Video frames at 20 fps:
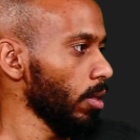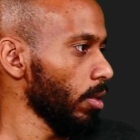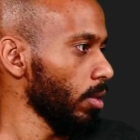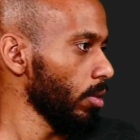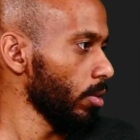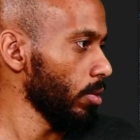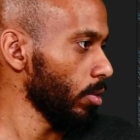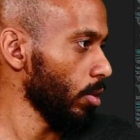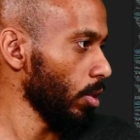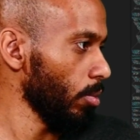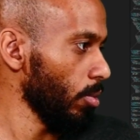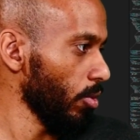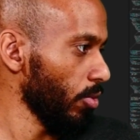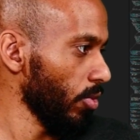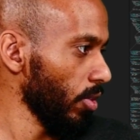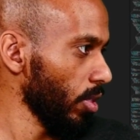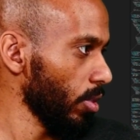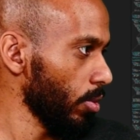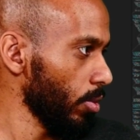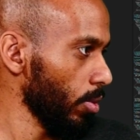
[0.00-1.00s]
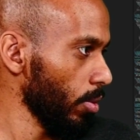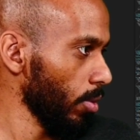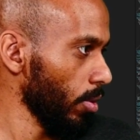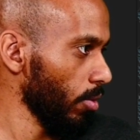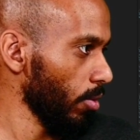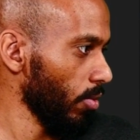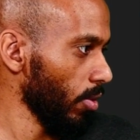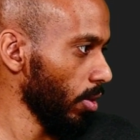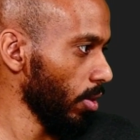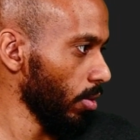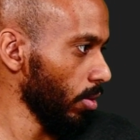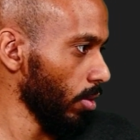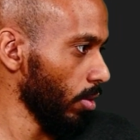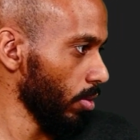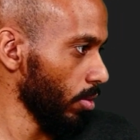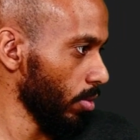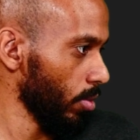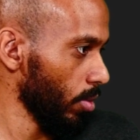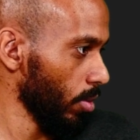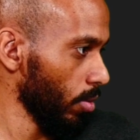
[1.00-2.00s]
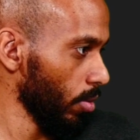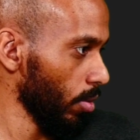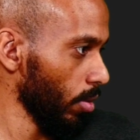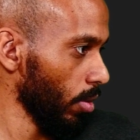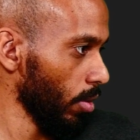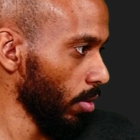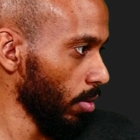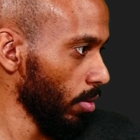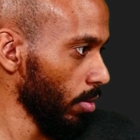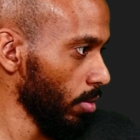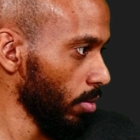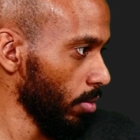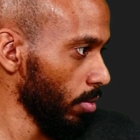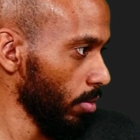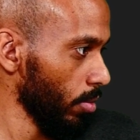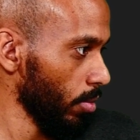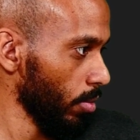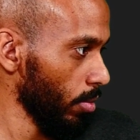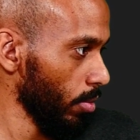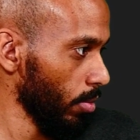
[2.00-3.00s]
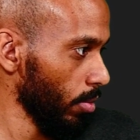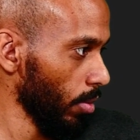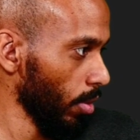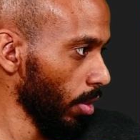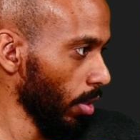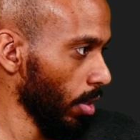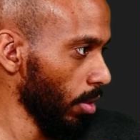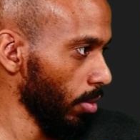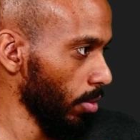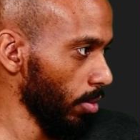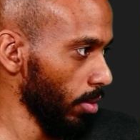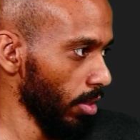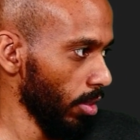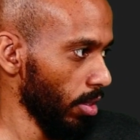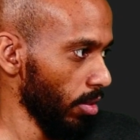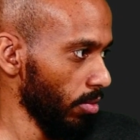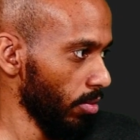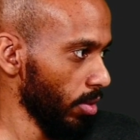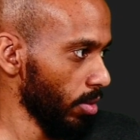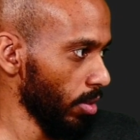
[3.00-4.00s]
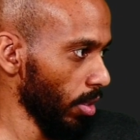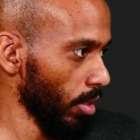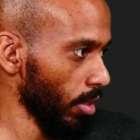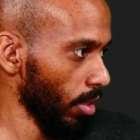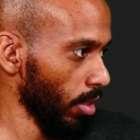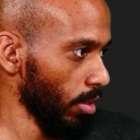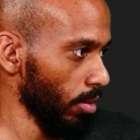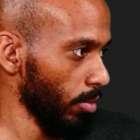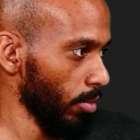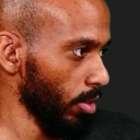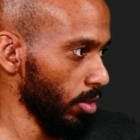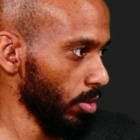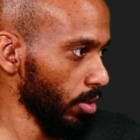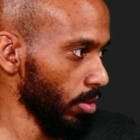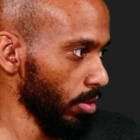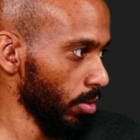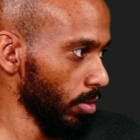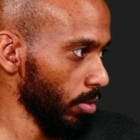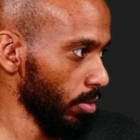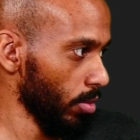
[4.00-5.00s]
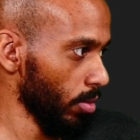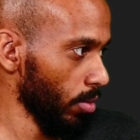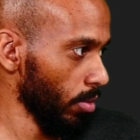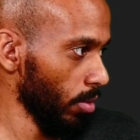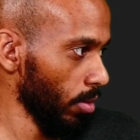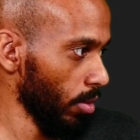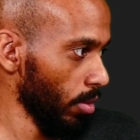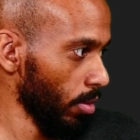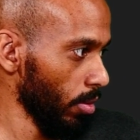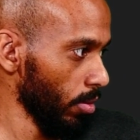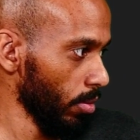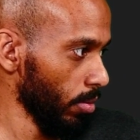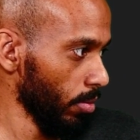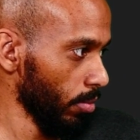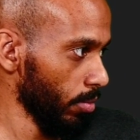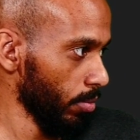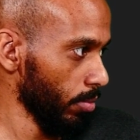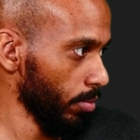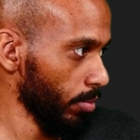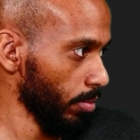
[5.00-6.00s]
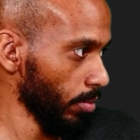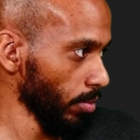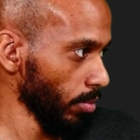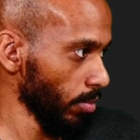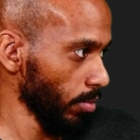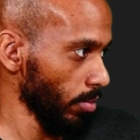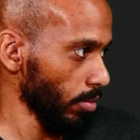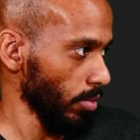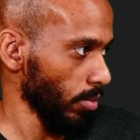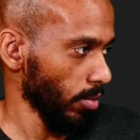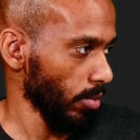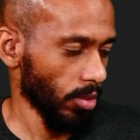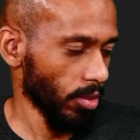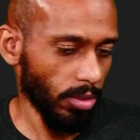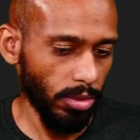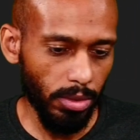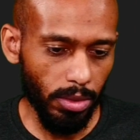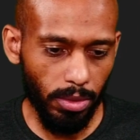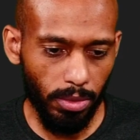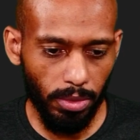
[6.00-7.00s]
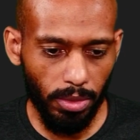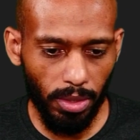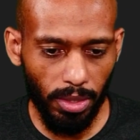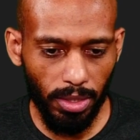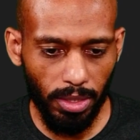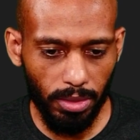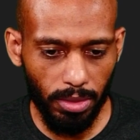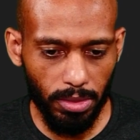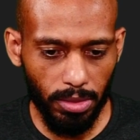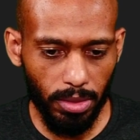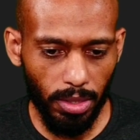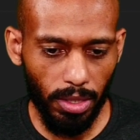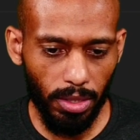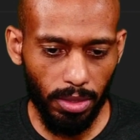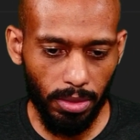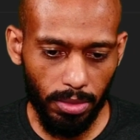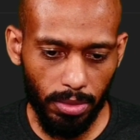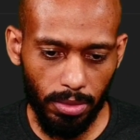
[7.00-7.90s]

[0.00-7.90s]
On top of it we'll find a controller. Yeah, I will give it an animation controller on the init state.